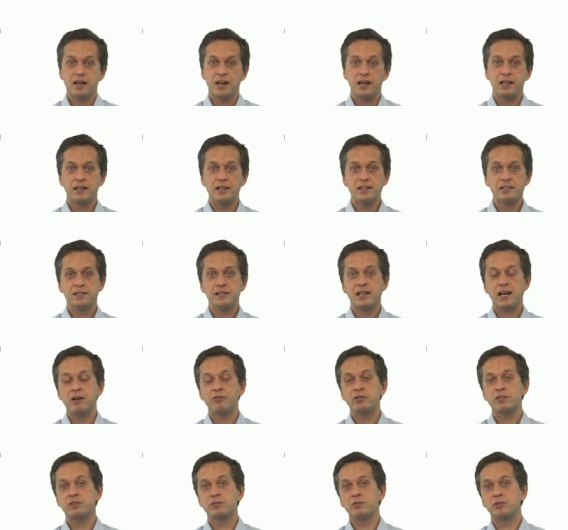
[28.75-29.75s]
And this
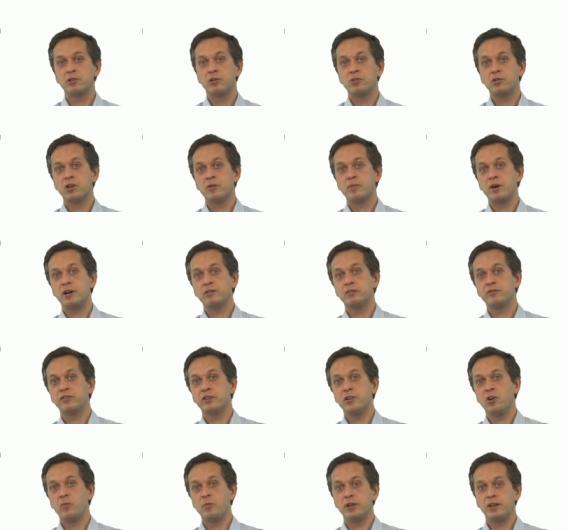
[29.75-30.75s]
allowed us to talk about
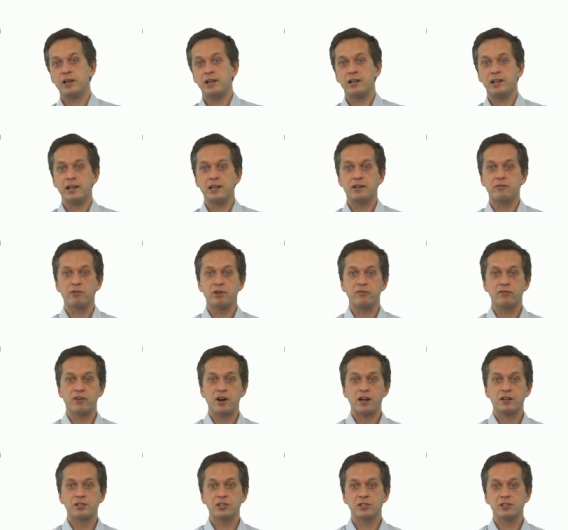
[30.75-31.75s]
phenomena like
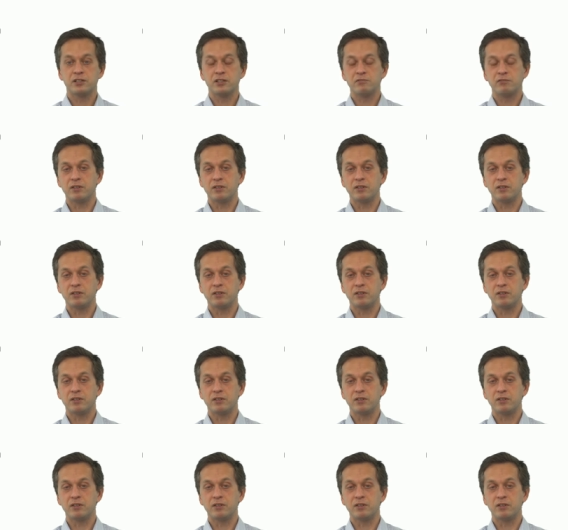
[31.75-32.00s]
refraction,